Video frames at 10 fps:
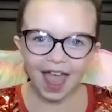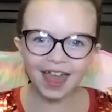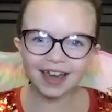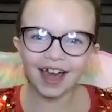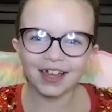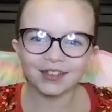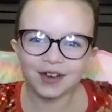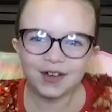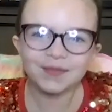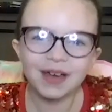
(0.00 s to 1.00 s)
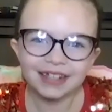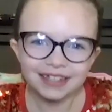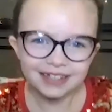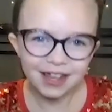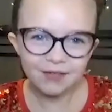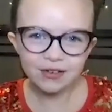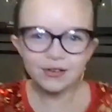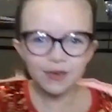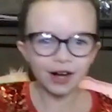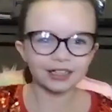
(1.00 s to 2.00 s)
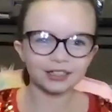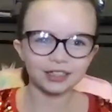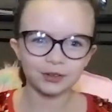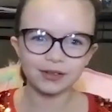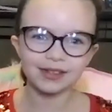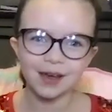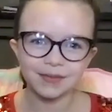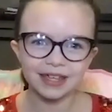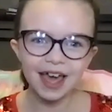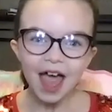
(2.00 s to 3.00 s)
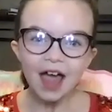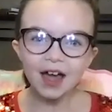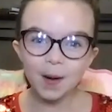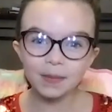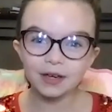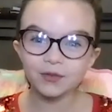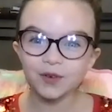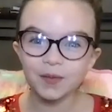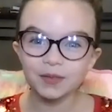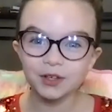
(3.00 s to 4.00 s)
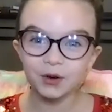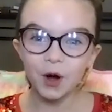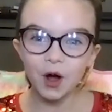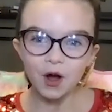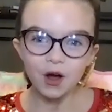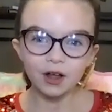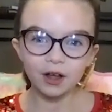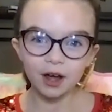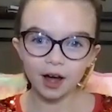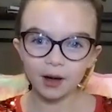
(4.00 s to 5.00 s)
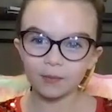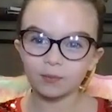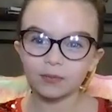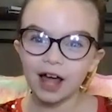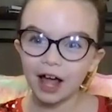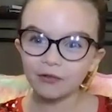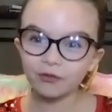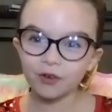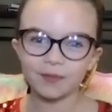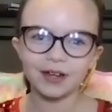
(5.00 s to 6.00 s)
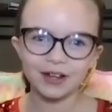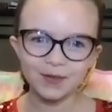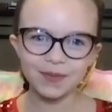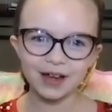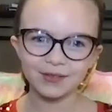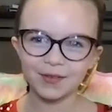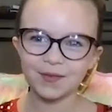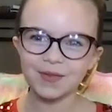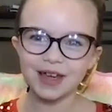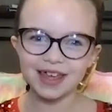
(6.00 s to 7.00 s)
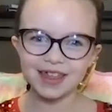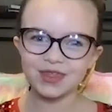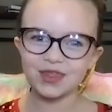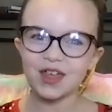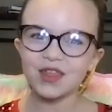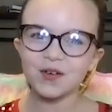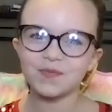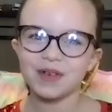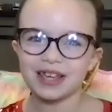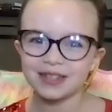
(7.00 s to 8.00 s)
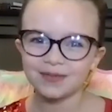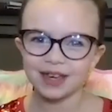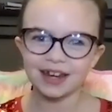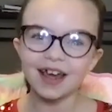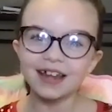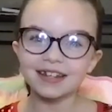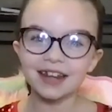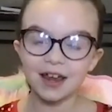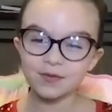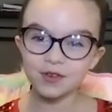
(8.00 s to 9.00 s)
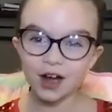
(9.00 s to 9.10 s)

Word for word: Hey guys, welcome back to Seven Questions with Emmy, coming from you um, live from my new bedroom in the basement. Today I'm